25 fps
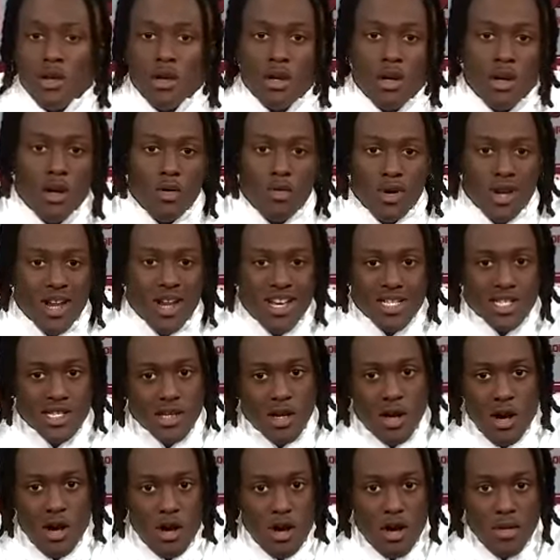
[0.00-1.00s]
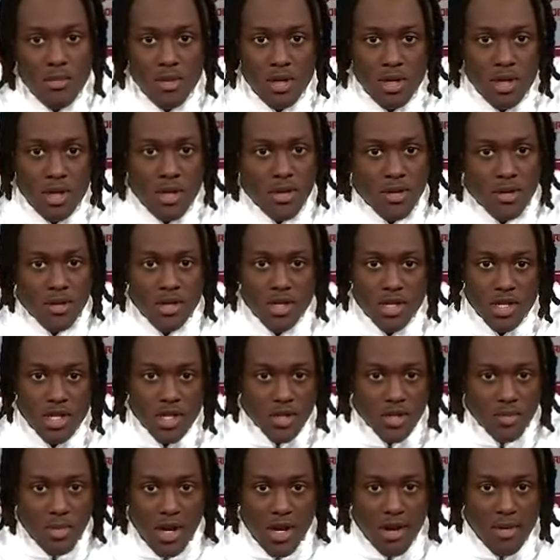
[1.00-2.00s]
uh, what I saw, I mean, it's
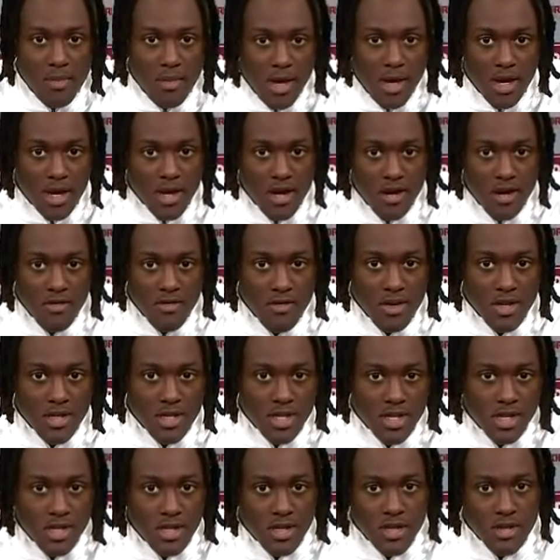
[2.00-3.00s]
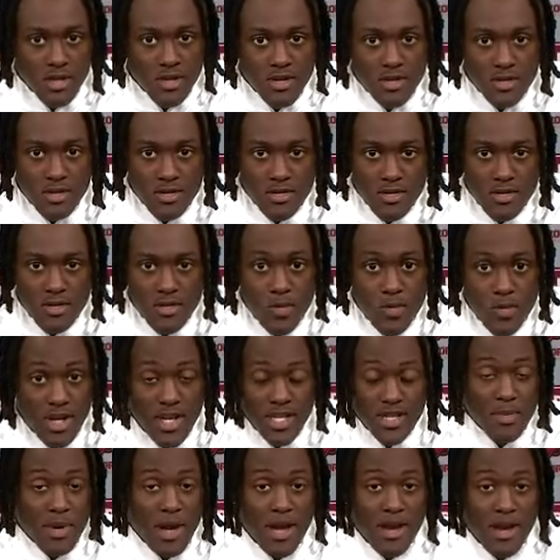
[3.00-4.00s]
just man to man coverage, and
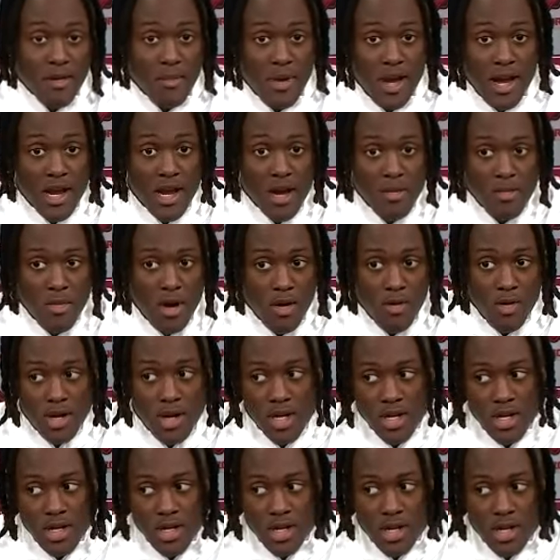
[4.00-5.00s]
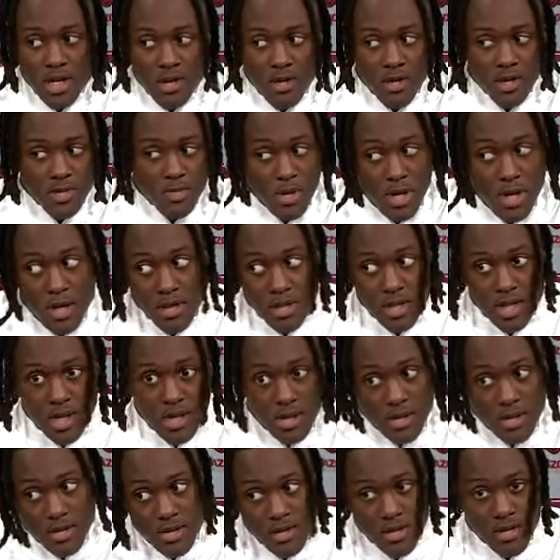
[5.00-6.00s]
when it's man to man, I'm already looking at Coach Briles
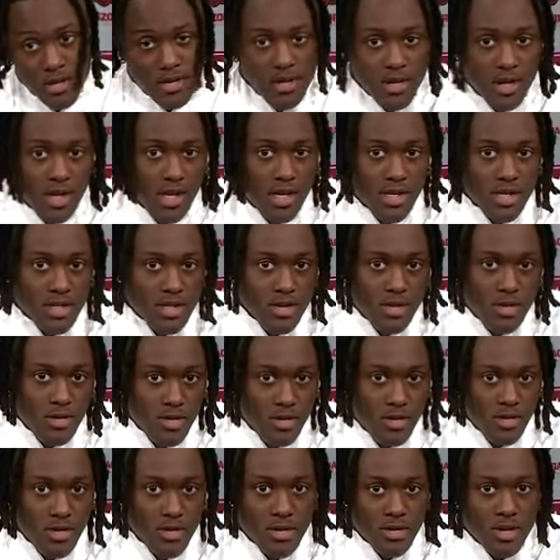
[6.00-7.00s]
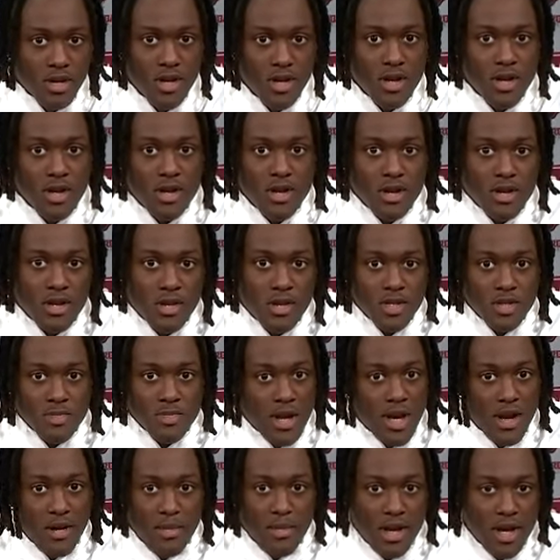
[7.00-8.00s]
like, and so it was
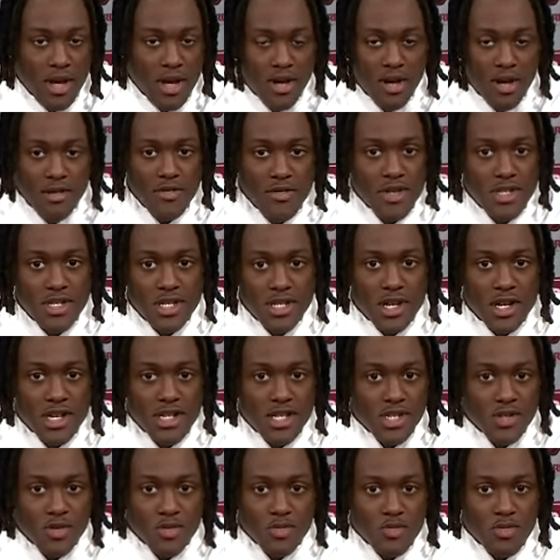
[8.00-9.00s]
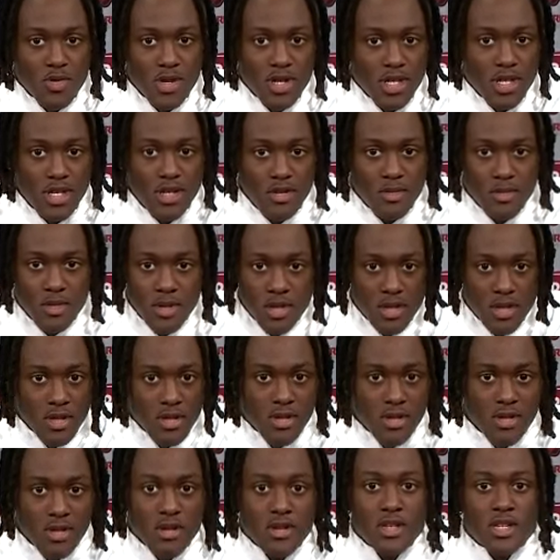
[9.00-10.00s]
man to man coverage, and I just went deep
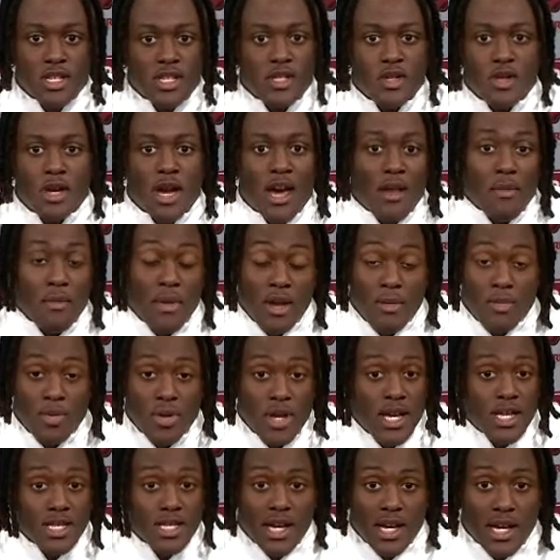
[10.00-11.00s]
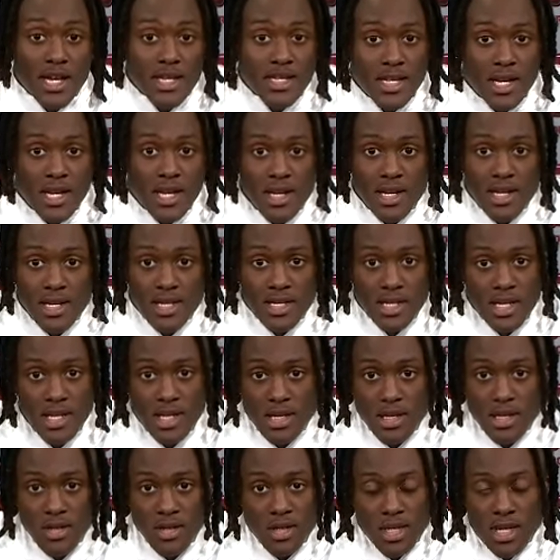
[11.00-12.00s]
and just you got to make plays. Like I said in this
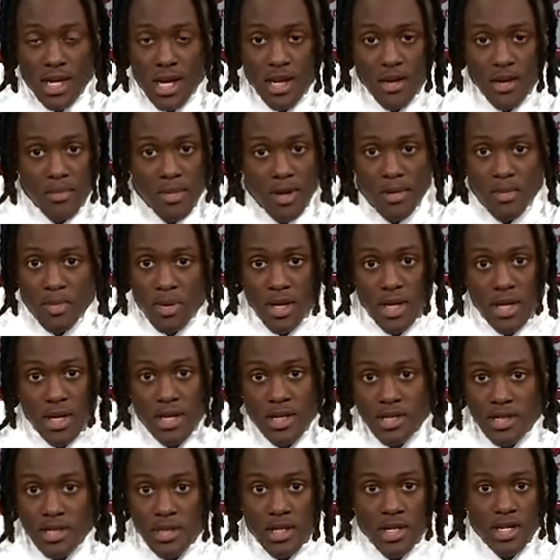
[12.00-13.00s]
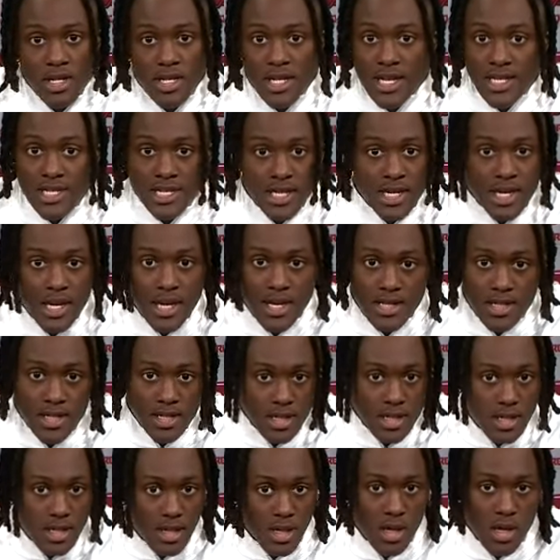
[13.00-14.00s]
league, you just got to make plays, contested
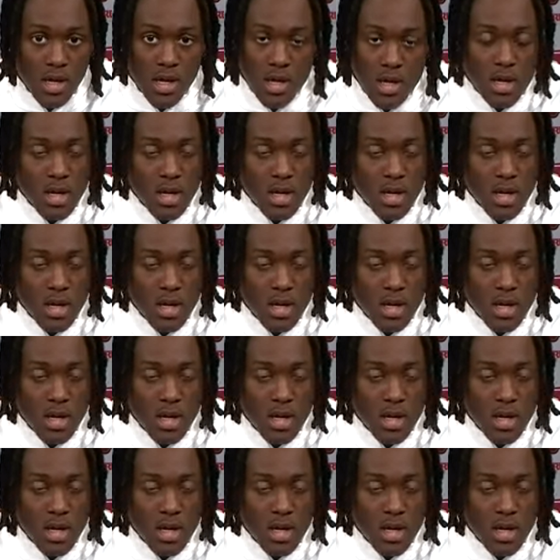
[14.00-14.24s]
catches,